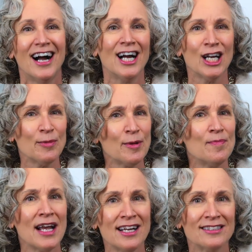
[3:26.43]
I am
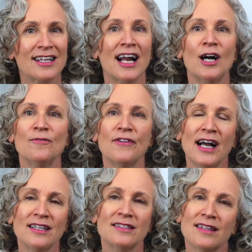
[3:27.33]
amazed at how
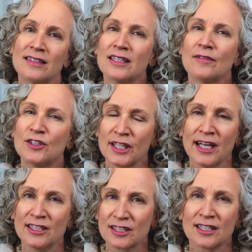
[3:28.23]
fast things have
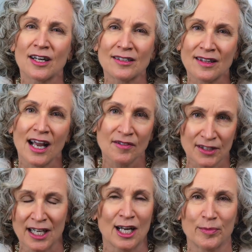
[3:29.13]
changed in our
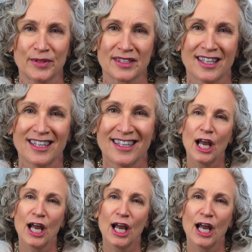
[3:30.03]
lifetimes.